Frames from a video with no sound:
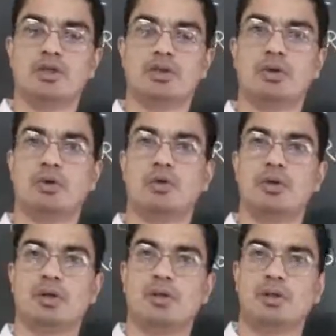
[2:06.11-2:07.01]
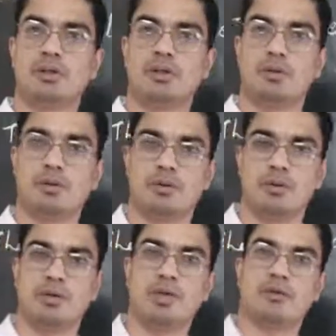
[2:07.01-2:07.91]
So
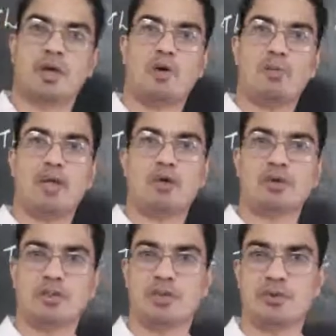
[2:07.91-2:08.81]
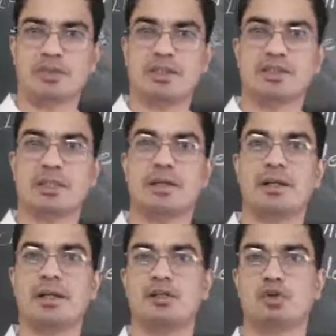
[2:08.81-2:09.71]
if how many constituencies are
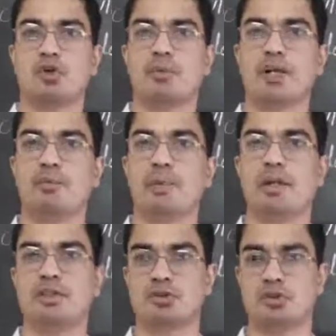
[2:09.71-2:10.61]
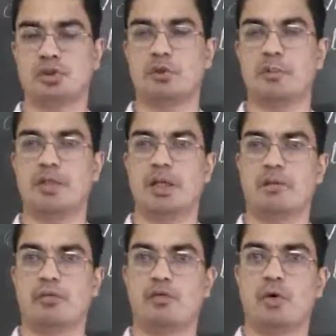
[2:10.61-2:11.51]
there? So many MLAs also will be
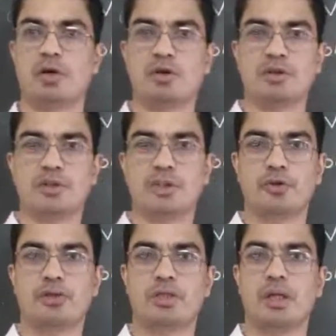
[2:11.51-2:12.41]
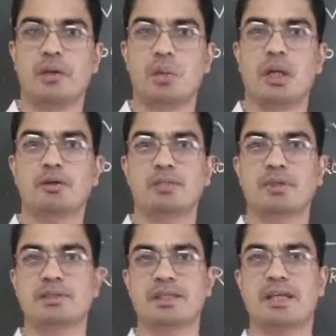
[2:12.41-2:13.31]
there. From one constituency, one
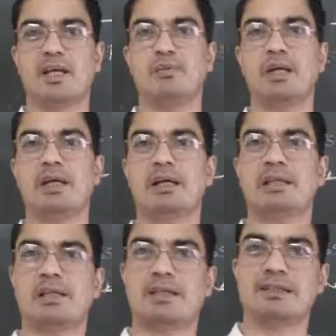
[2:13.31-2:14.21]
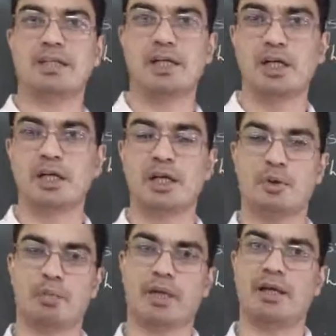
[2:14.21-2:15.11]
person can be elected as a
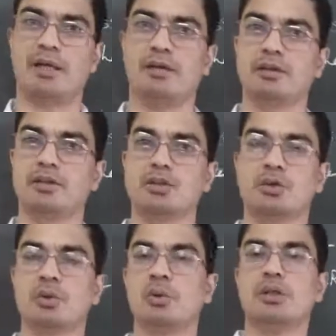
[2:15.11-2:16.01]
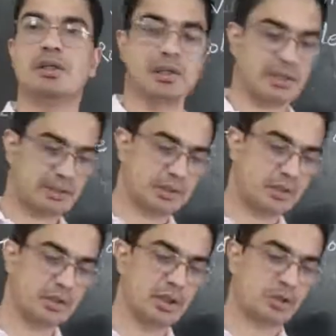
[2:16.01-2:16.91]
MLA. So that is
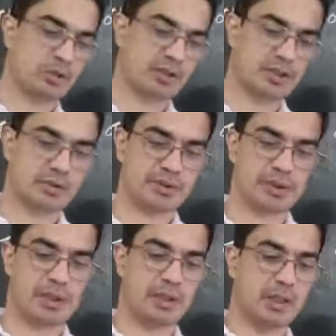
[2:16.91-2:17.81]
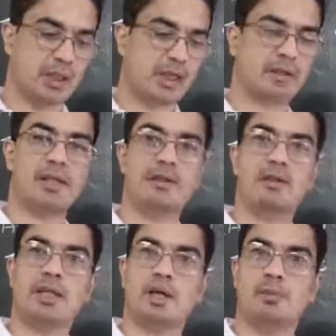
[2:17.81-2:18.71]
a constituency, and
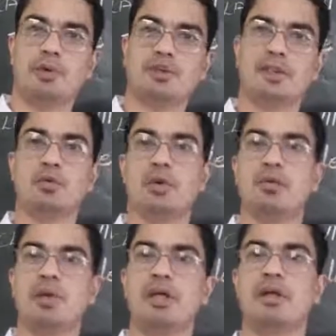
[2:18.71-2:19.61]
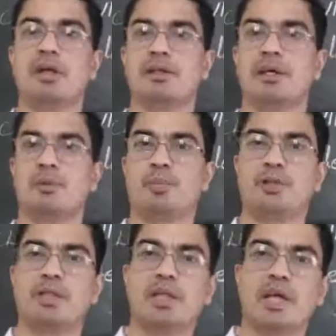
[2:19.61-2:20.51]
then that person will be the
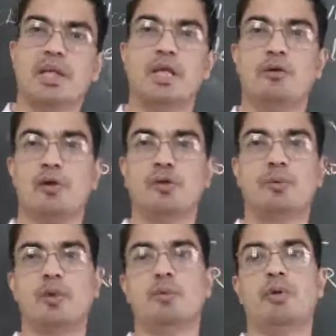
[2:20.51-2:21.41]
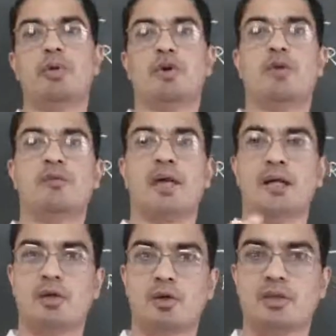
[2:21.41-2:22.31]
representative of the people of
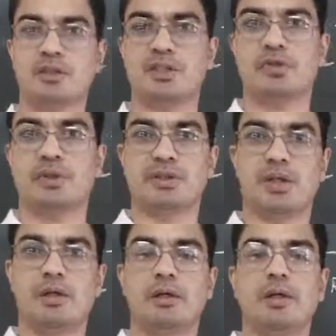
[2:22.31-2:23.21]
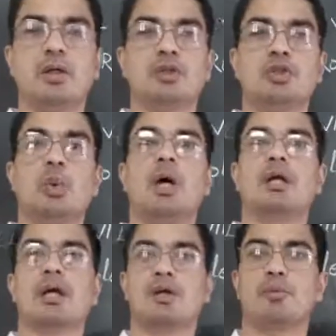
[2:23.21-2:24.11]
that constituency. So what
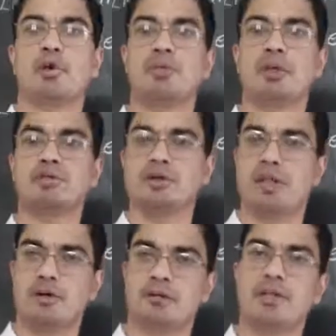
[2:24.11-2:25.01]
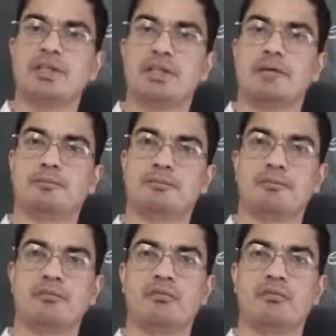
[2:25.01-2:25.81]
are the problems they are facing?